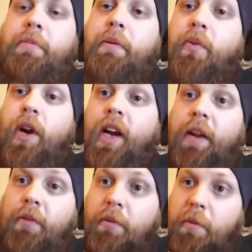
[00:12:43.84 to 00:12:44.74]
But before I
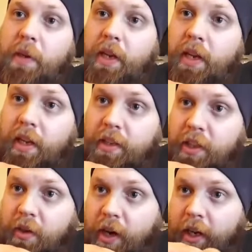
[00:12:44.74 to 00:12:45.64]
got it from him, it has
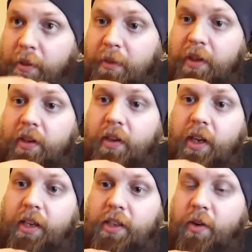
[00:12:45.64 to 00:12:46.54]
a crack up here
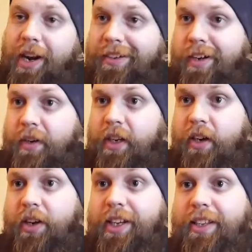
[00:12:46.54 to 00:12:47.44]
and it has a crack down
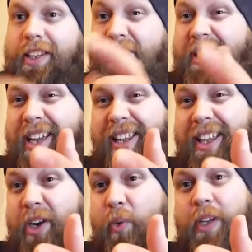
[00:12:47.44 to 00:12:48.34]
here. He literally had it
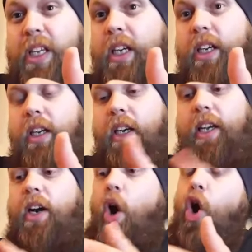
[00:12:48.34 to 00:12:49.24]
like a week
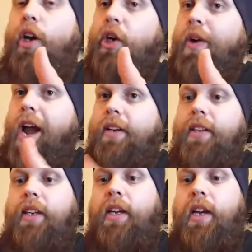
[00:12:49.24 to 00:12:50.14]
and it already cracked
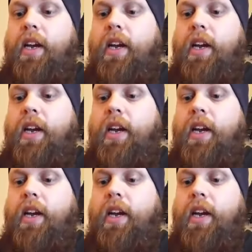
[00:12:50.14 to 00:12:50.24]
it.